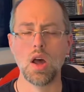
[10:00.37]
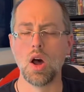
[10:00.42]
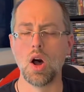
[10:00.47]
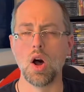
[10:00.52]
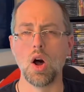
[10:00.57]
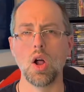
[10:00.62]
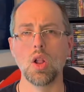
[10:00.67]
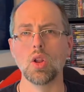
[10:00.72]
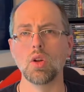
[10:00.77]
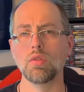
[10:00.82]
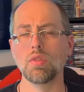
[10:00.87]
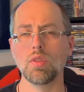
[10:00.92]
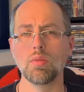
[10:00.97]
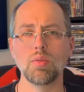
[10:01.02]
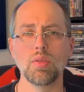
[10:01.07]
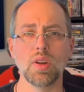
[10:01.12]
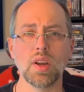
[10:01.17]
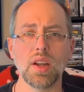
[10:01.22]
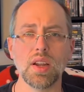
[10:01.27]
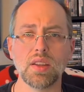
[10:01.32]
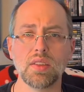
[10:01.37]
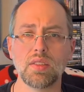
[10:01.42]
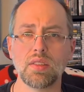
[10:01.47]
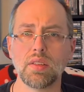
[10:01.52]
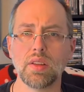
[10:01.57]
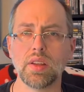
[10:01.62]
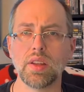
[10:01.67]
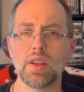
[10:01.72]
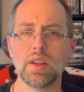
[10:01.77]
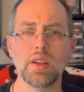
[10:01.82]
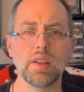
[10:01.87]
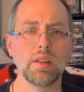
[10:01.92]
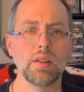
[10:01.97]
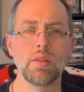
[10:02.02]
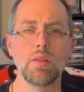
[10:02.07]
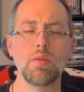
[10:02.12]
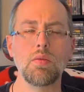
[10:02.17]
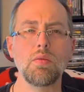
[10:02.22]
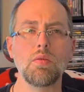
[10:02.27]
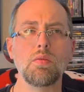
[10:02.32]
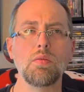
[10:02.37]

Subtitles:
all over the place in